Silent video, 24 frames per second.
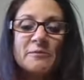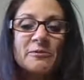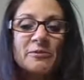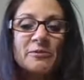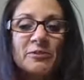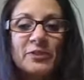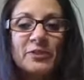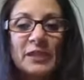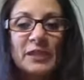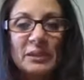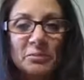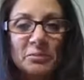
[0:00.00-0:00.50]

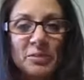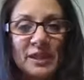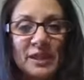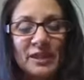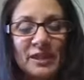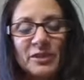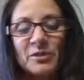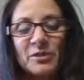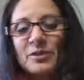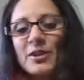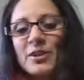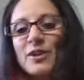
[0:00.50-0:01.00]
flipping
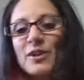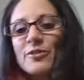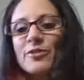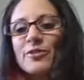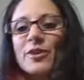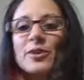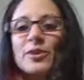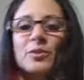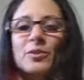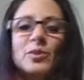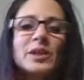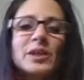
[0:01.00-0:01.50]
through our
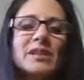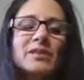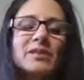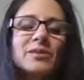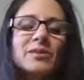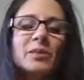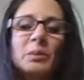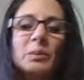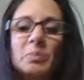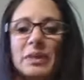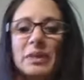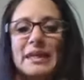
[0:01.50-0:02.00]
phone.
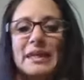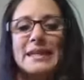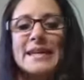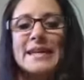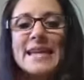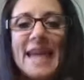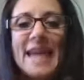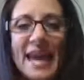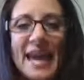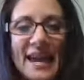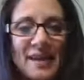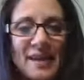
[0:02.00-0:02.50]
We play
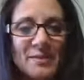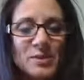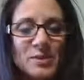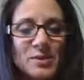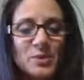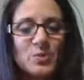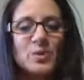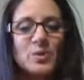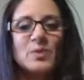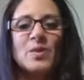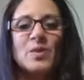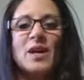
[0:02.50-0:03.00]
games,
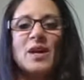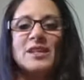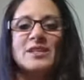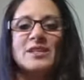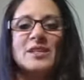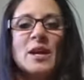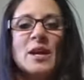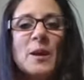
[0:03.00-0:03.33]
we watch